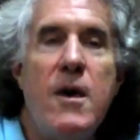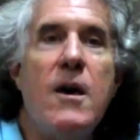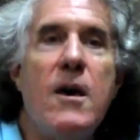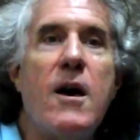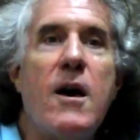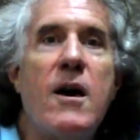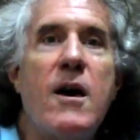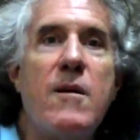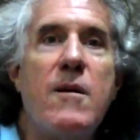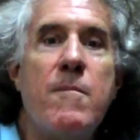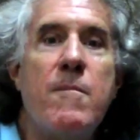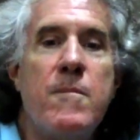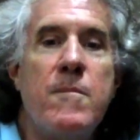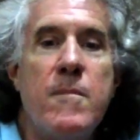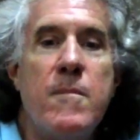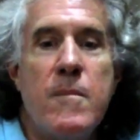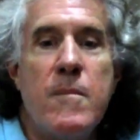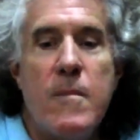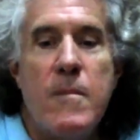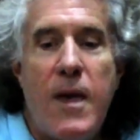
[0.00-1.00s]

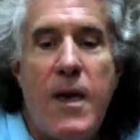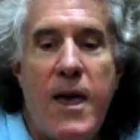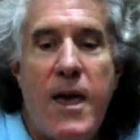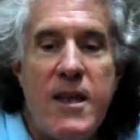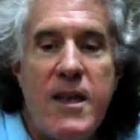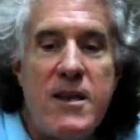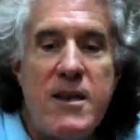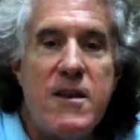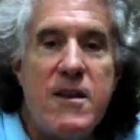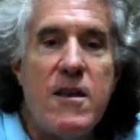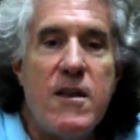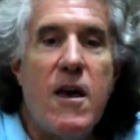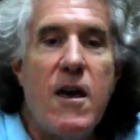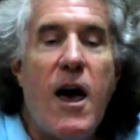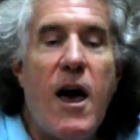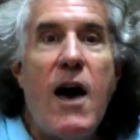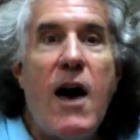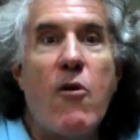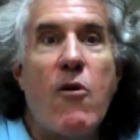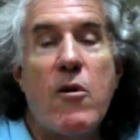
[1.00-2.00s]
And
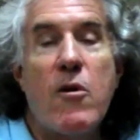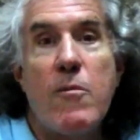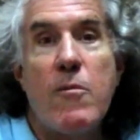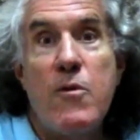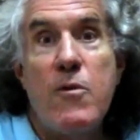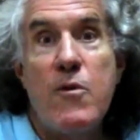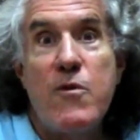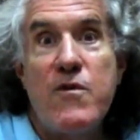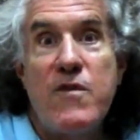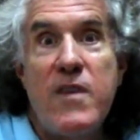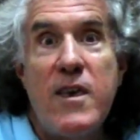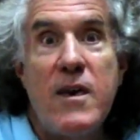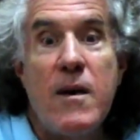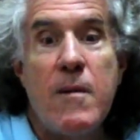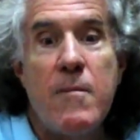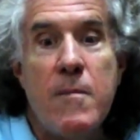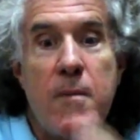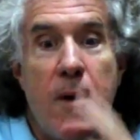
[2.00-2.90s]
our museum